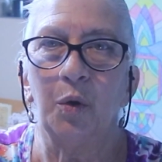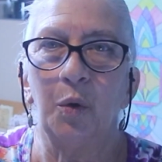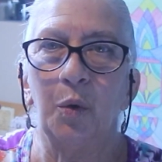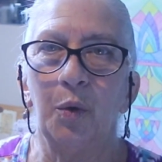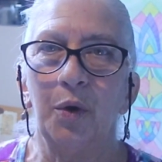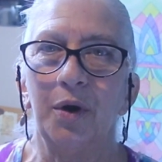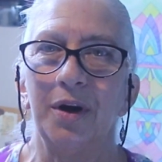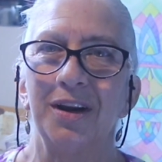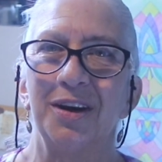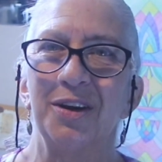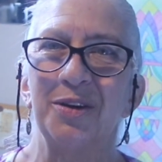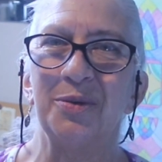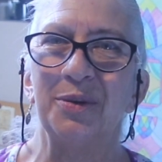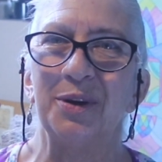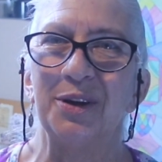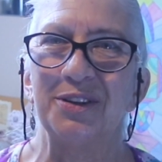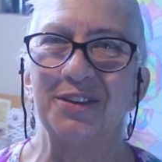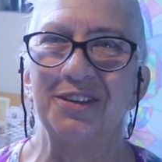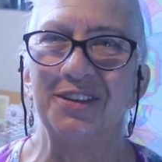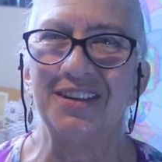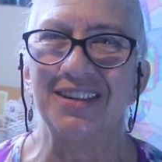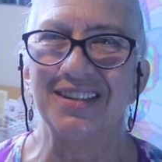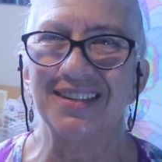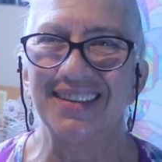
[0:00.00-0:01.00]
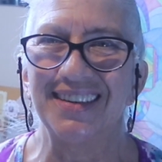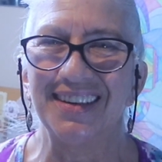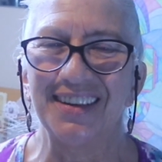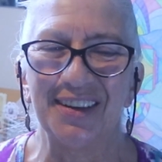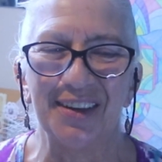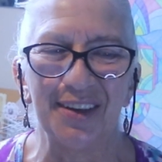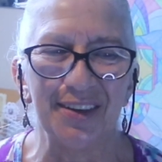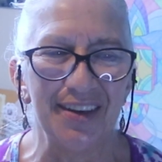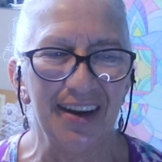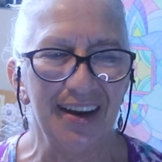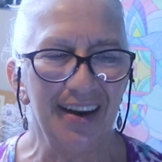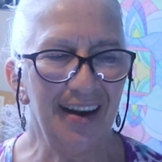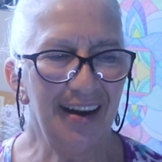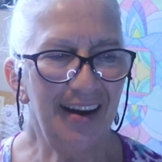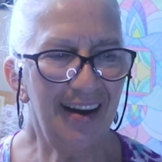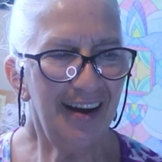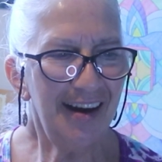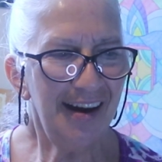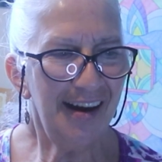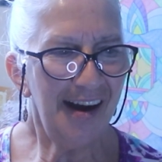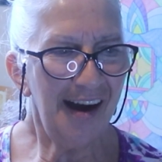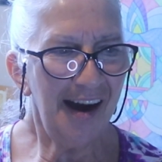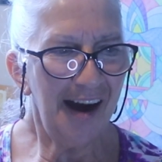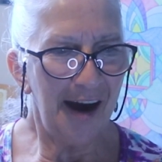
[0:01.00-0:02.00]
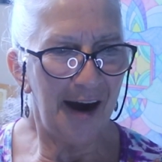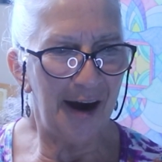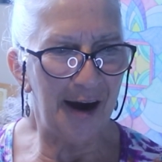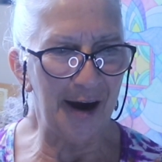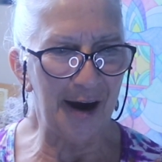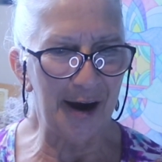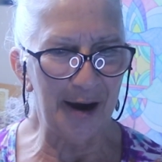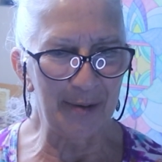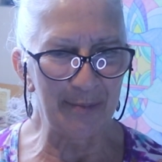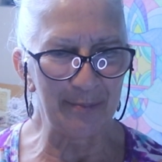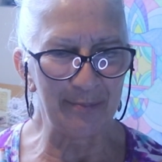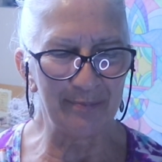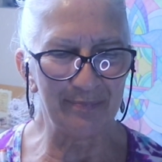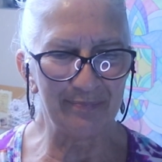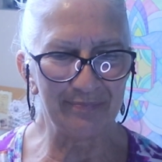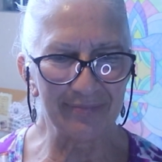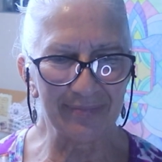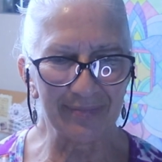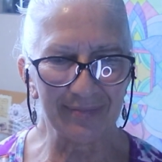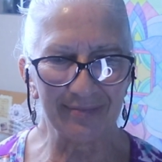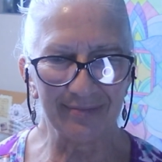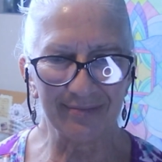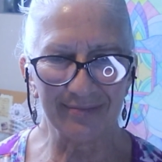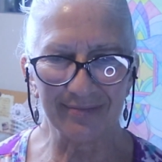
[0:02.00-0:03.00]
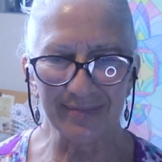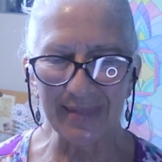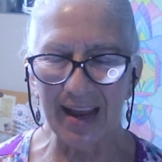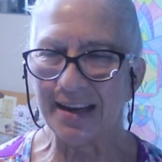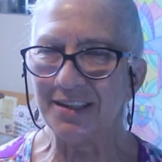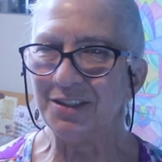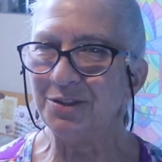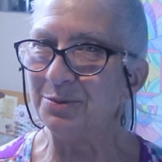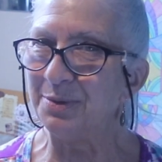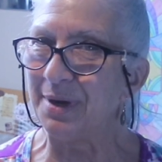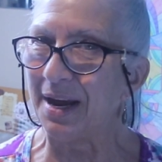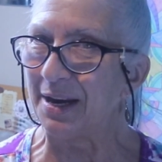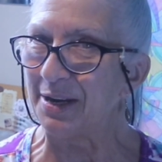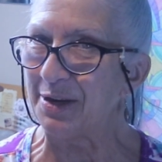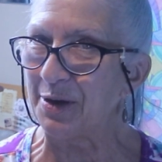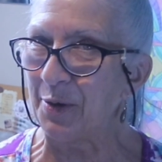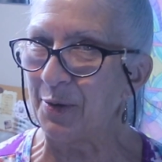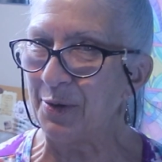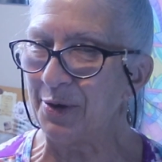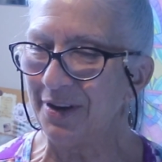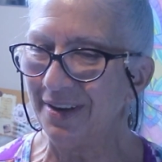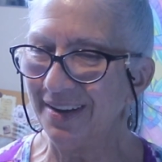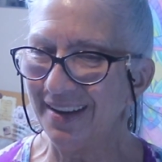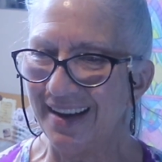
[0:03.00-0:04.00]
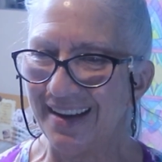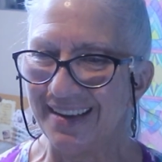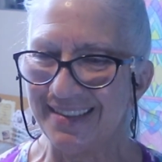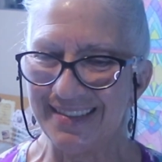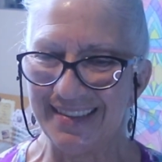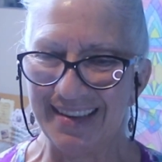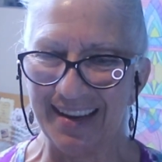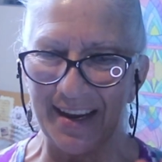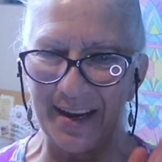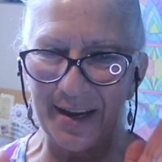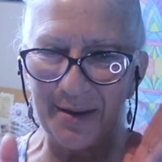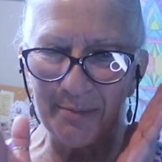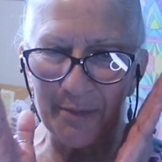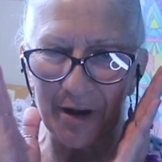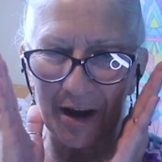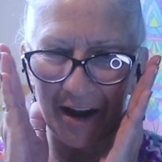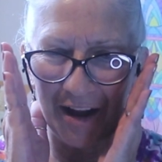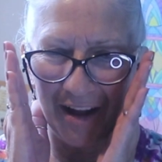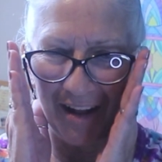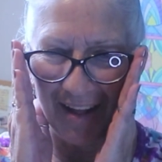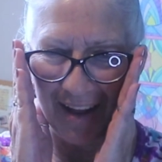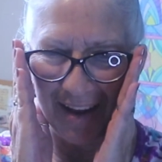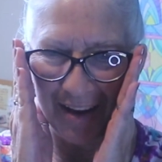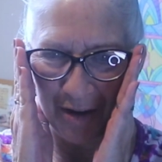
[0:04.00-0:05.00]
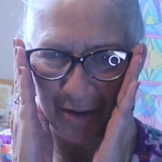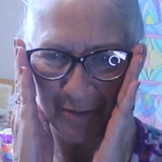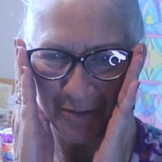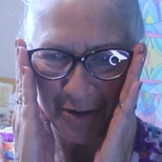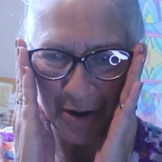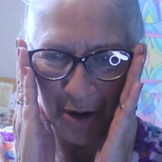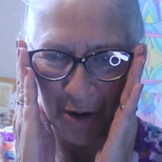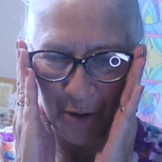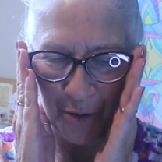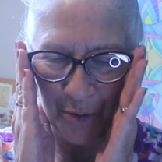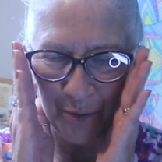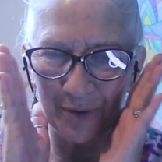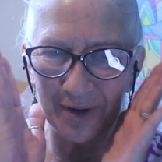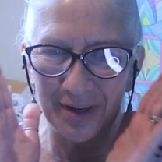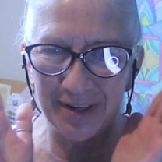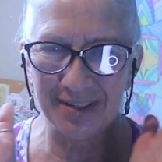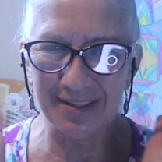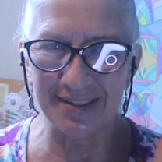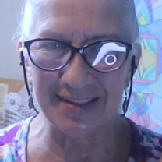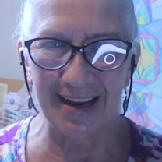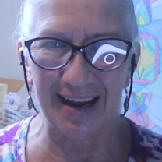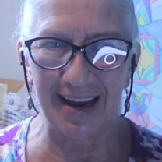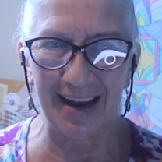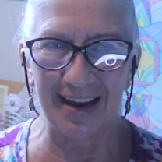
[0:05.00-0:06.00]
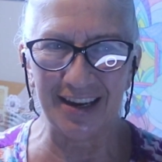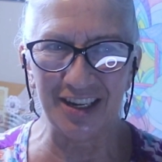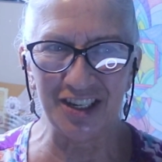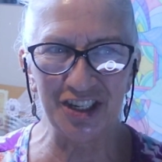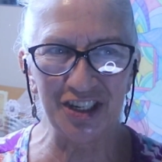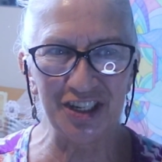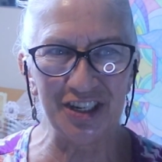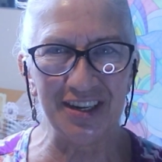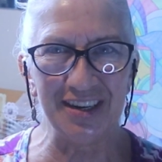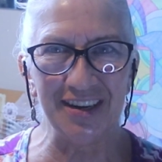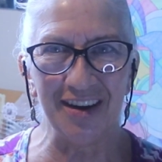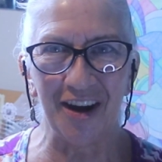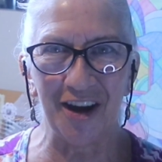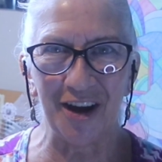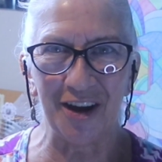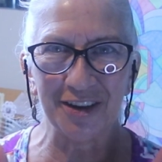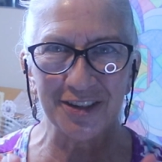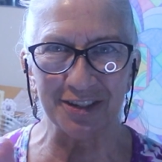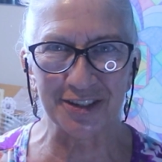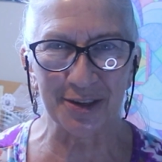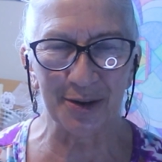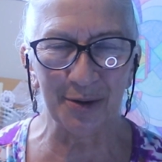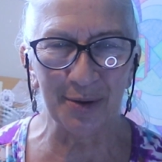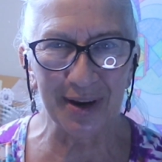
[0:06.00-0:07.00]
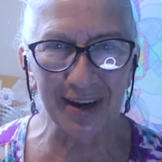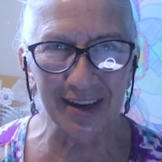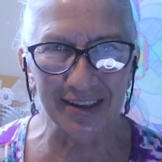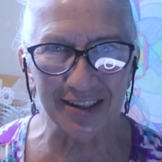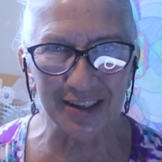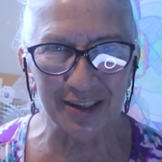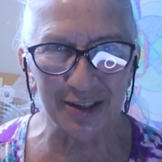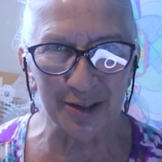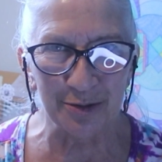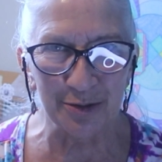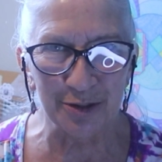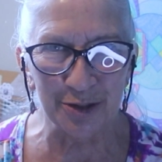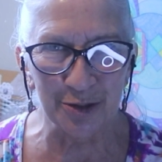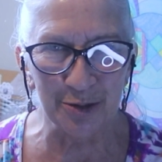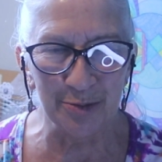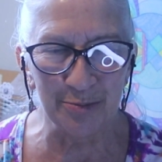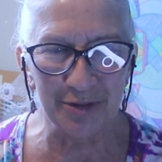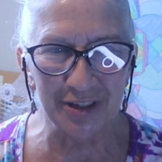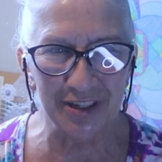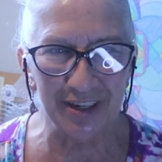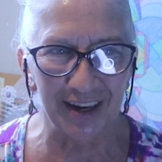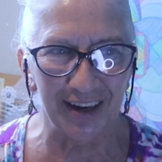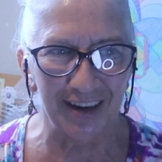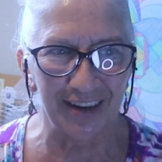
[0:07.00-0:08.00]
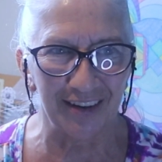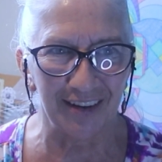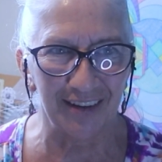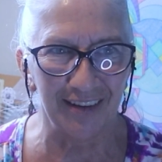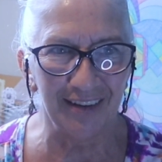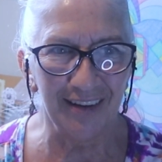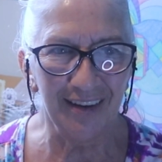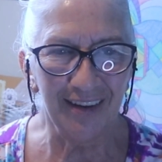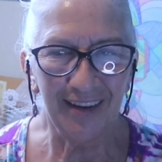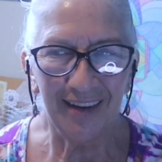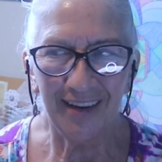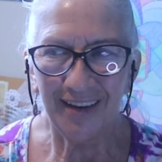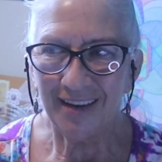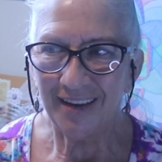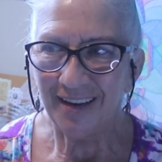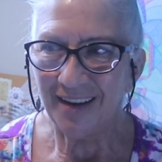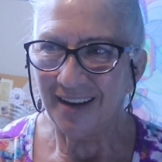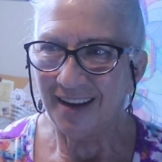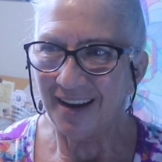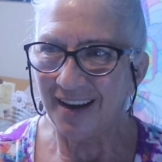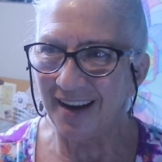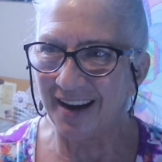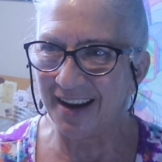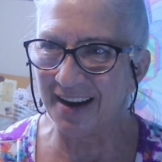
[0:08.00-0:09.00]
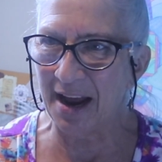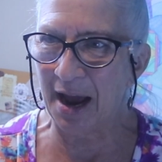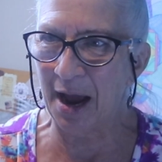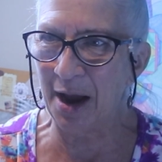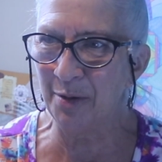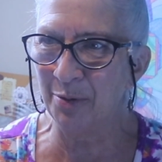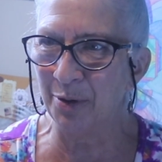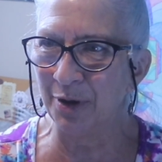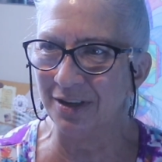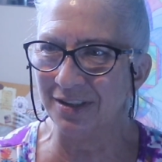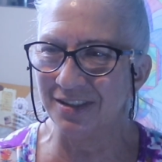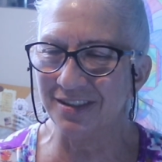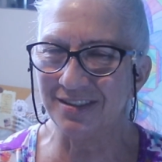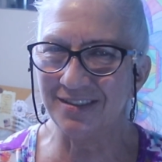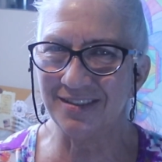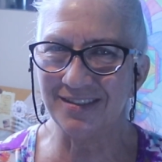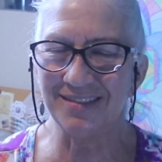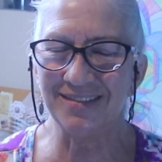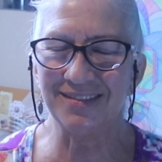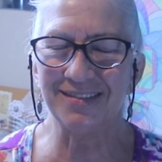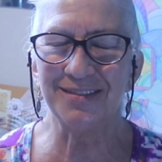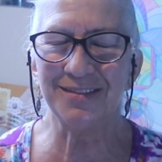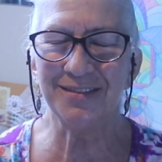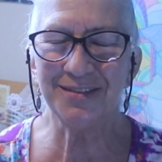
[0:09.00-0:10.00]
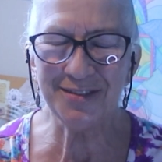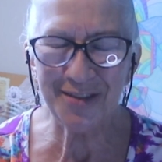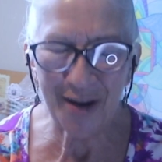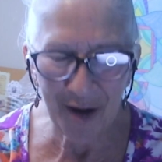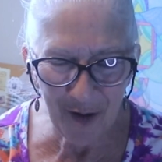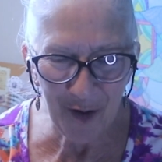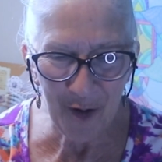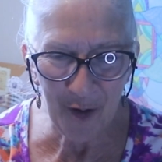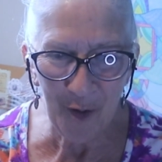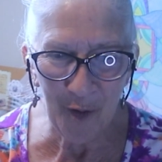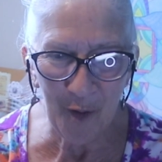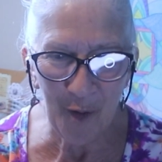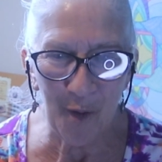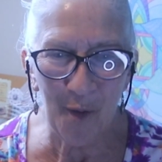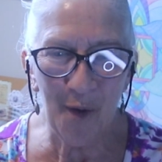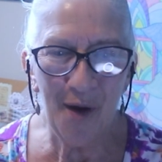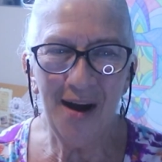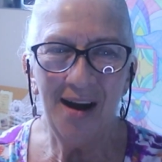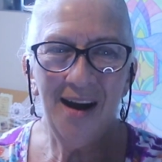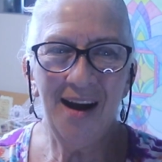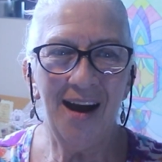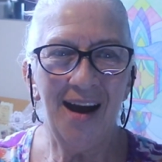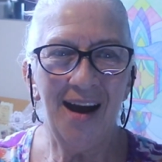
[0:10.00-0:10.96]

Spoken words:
Corning Quilters Guild. I do not know her last name. All I know is that she also has a YouTube channel, and I was so